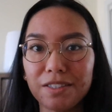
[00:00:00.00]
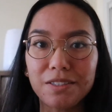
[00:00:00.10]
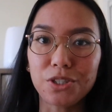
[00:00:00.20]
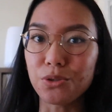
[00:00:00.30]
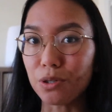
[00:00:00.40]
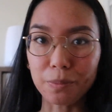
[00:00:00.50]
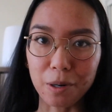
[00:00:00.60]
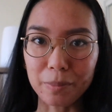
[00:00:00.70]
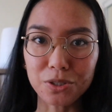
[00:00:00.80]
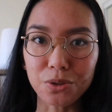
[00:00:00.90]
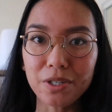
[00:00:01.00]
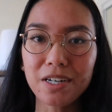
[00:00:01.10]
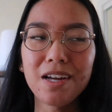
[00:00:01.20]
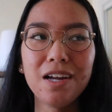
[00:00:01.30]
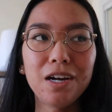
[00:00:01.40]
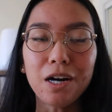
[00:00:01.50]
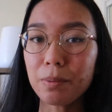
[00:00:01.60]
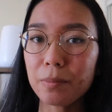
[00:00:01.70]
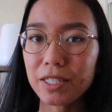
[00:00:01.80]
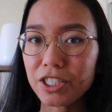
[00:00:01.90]
studio apartment tour up
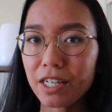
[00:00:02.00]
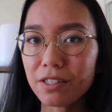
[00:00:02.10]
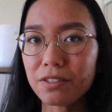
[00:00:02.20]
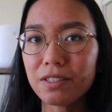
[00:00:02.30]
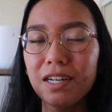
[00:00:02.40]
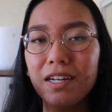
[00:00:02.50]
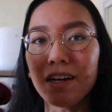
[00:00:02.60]
on my channel.